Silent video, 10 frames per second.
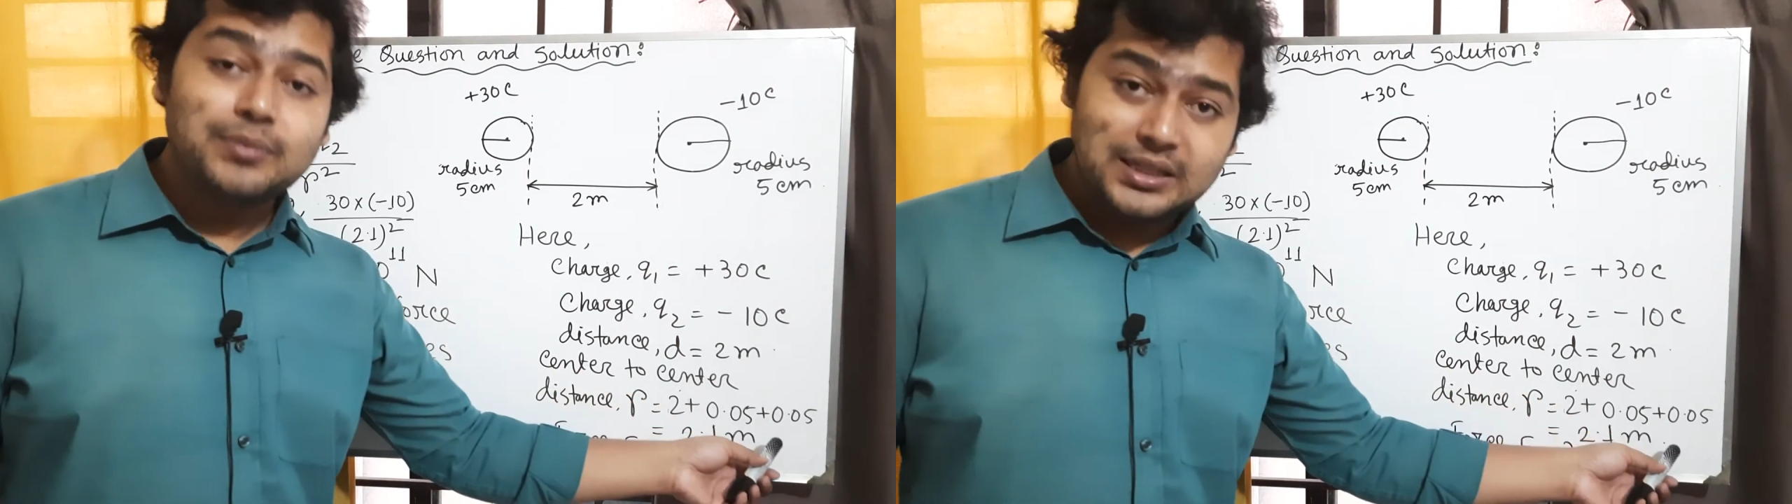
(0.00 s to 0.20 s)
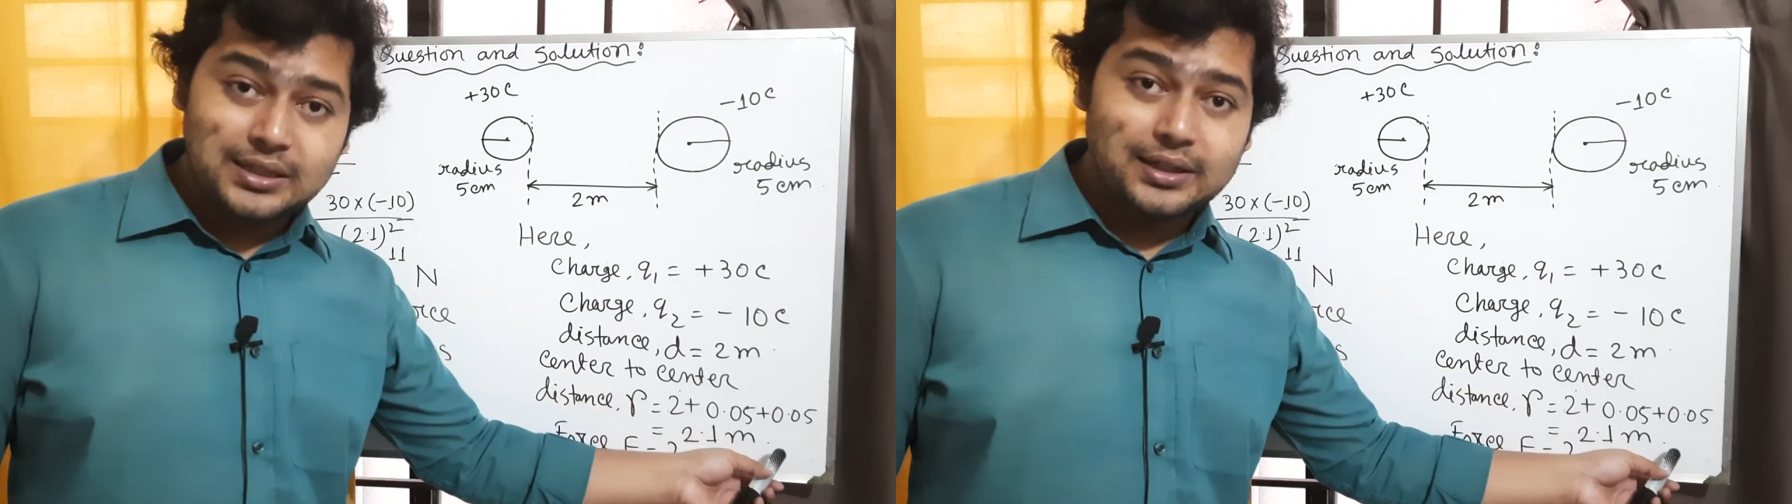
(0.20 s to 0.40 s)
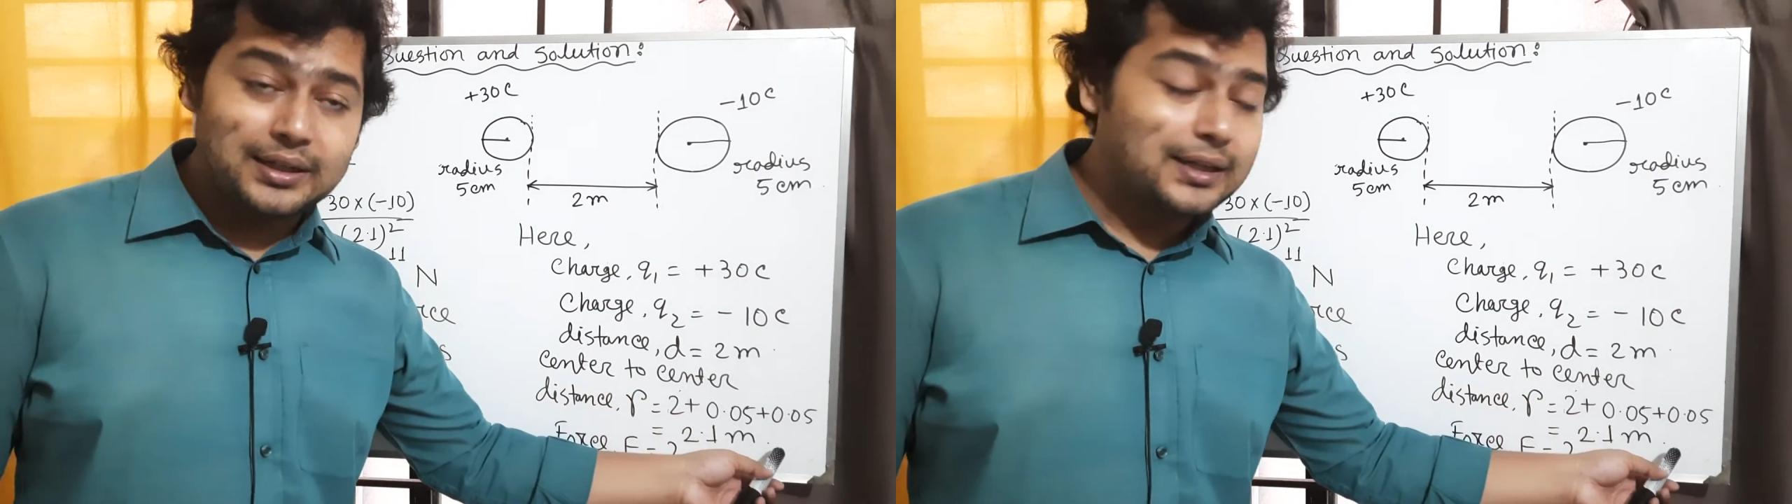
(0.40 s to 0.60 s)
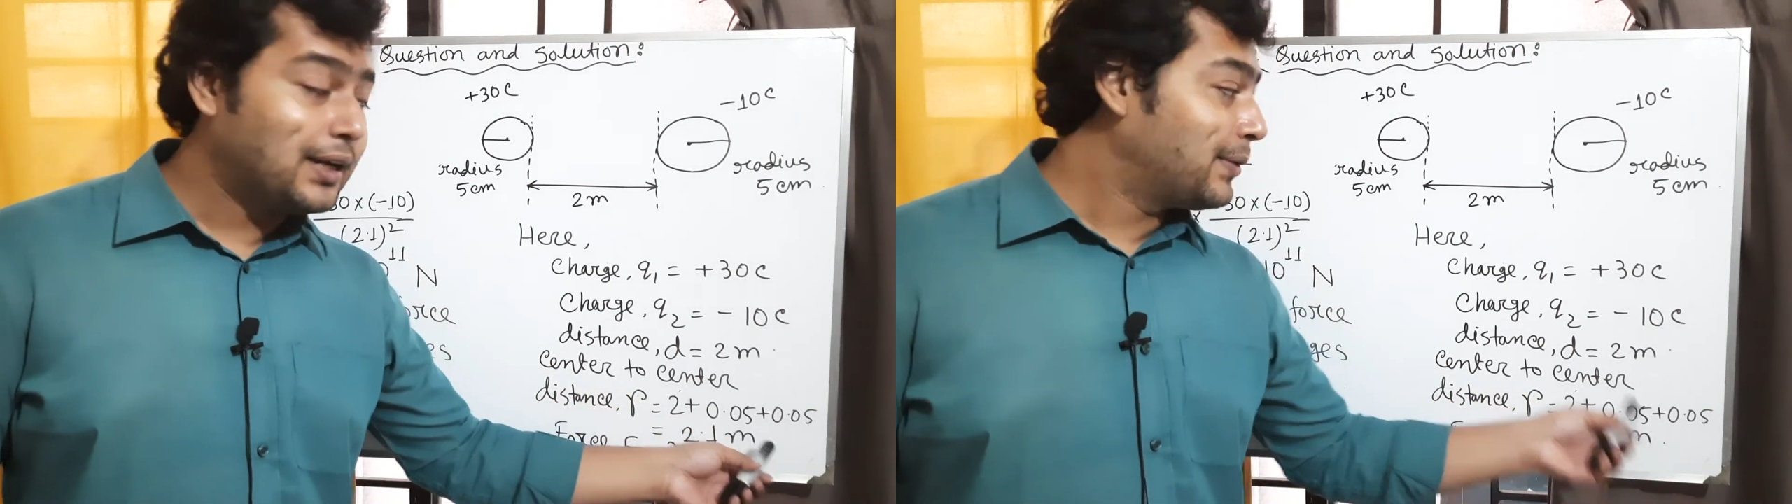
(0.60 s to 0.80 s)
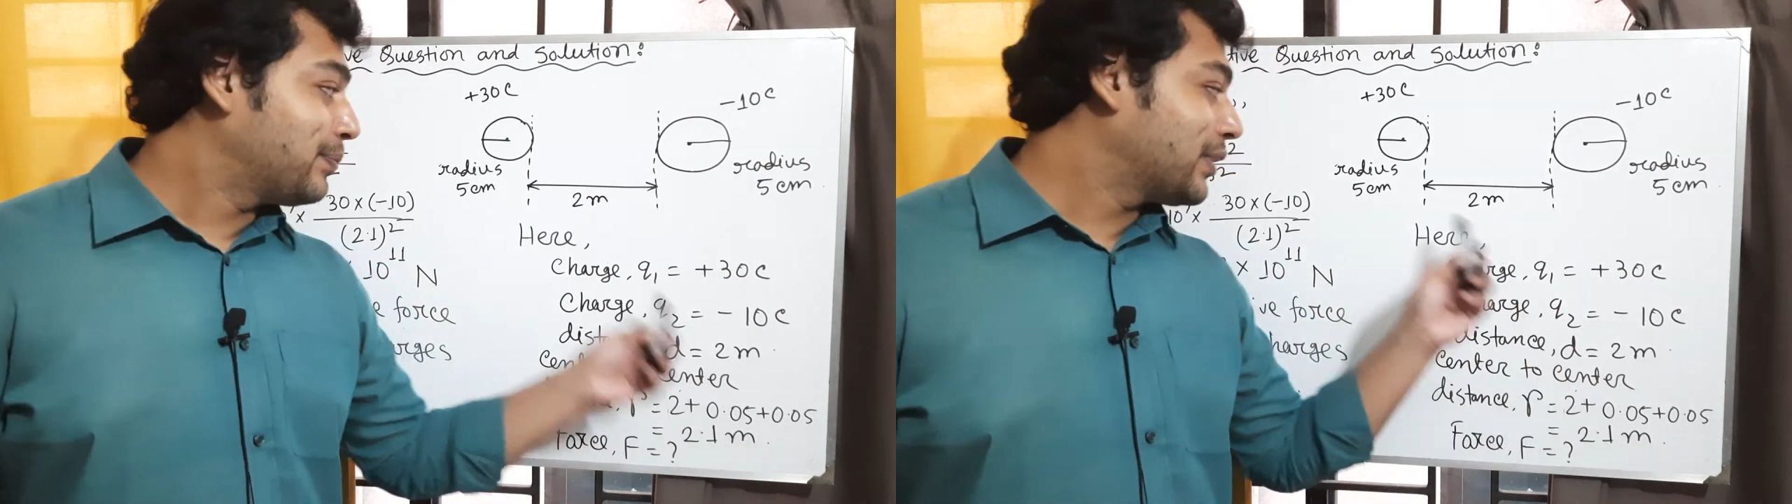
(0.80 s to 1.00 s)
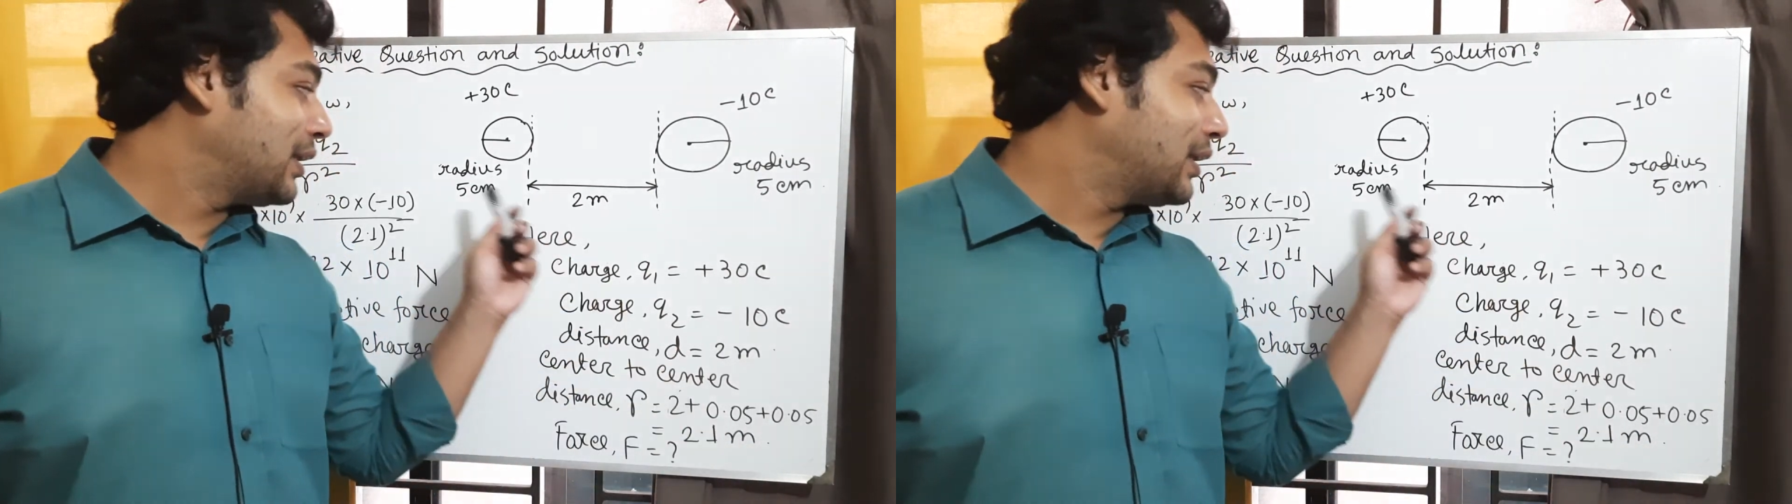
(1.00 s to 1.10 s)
meter here.